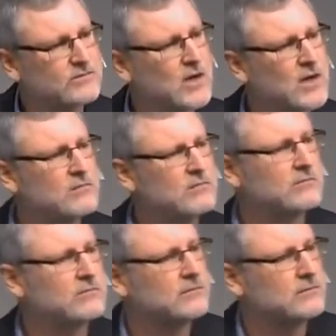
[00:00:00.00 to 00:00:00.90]
well,
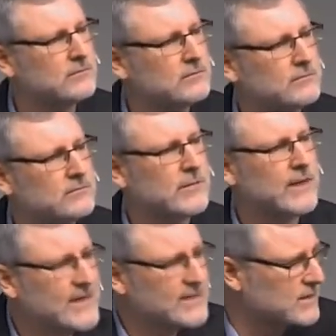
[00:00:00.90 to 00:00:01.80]

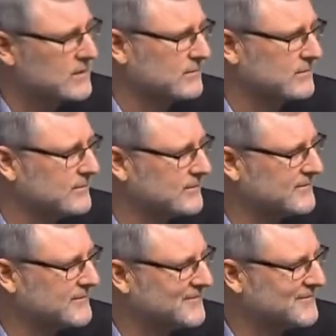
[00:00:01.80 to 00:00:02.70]
it isn't
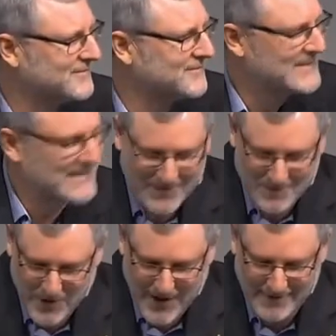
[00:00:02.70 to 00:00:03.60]

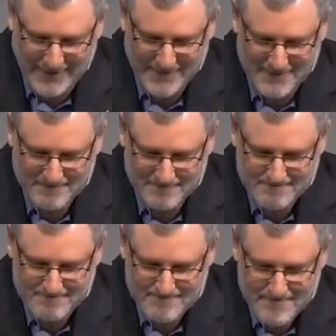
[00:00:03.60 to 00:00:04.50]
celebrated.
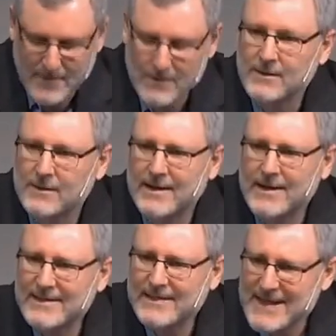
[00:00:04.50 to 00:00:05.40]

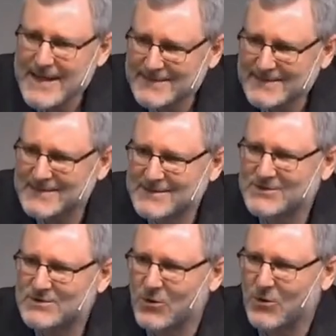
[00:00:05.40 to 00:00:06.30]
In this
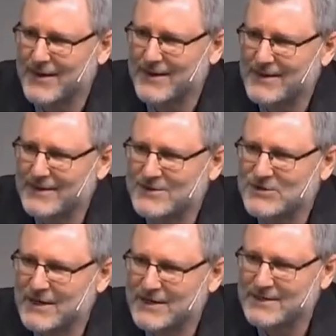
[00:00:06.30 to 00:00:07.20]
story,
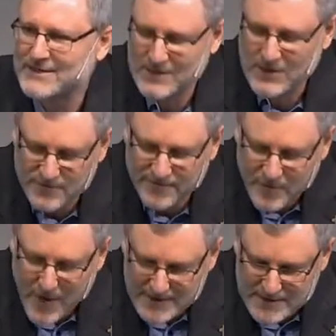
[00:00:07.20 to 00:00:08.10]
Jesus
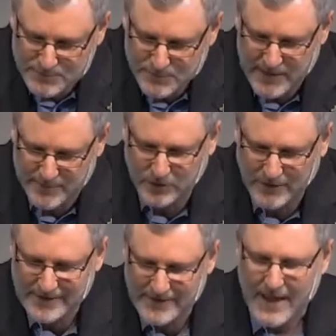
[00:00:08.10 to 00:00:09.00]
confronts people.
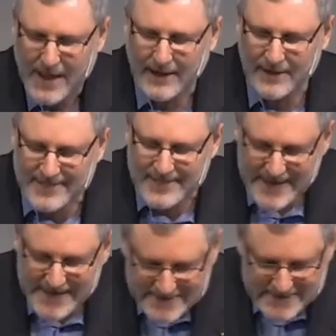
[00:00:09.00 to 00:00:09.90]
And in
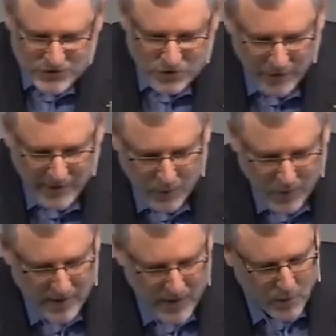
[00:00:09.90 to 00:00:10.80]
this story,
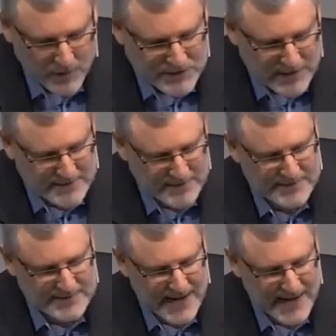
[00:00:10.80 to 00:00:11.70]
what Jesus
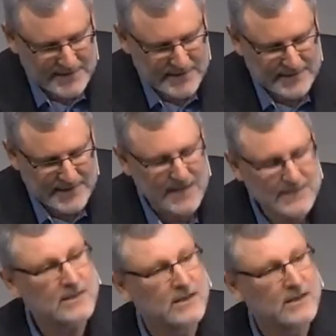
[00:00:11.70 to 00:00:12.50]
says and does,